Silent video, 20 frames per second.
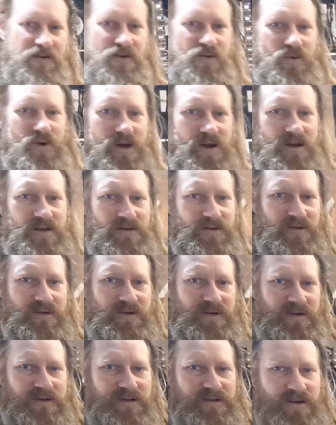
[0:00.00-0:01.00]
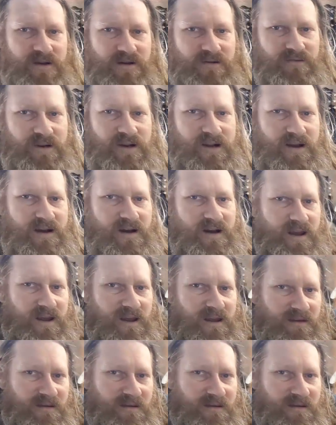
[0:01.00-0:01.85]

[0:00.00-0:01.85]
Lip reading: you wear your guitar really high,